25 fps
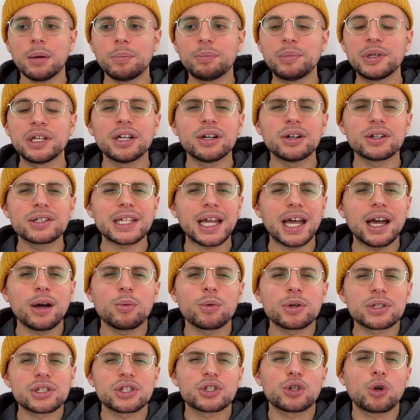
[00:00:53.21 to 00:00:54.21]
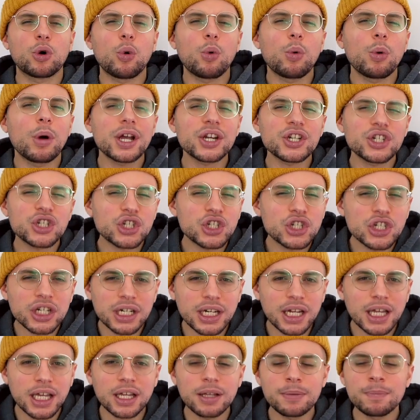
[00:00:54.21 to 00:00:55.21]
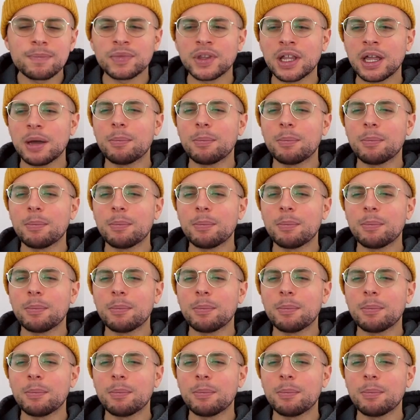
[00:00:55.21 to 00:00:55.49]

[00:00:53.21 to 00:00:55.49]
because I was questioning